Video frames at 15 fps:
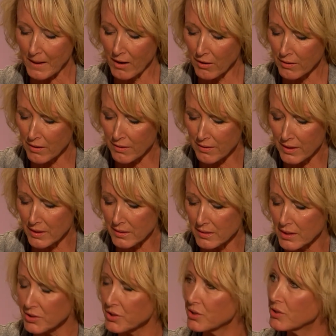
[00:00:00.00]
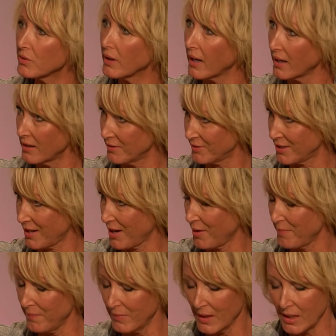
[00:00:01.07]
Are there things I should do ahead of
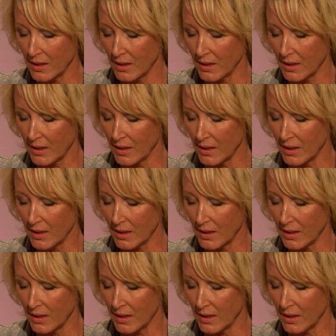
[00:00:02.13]
time